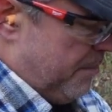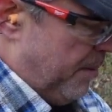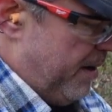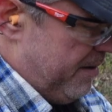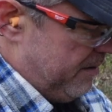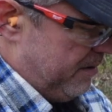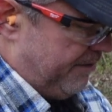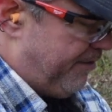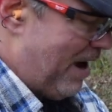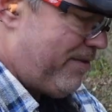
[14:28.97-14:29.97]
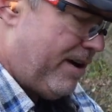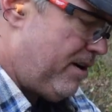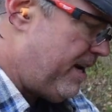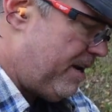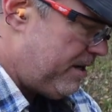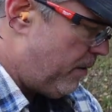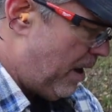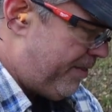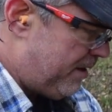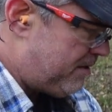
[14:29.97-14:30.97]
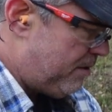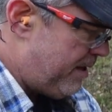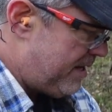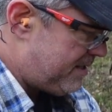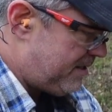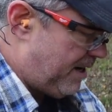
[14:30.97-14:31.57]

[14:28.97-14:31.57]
But the 500 didn't do anything to this,